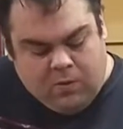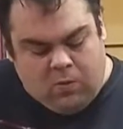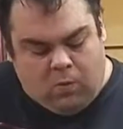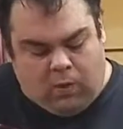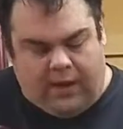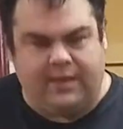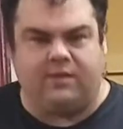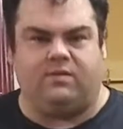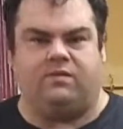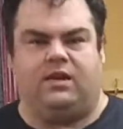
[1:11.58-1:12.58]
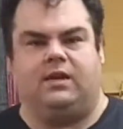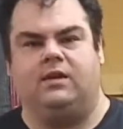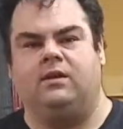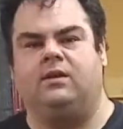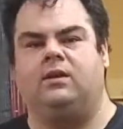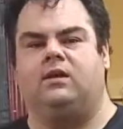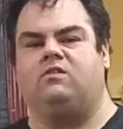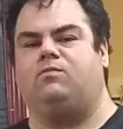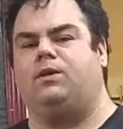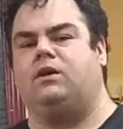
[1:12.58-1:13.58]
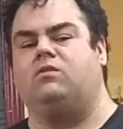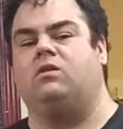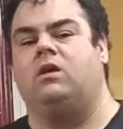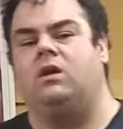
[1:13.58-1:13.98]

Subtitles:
Why this is needed is just because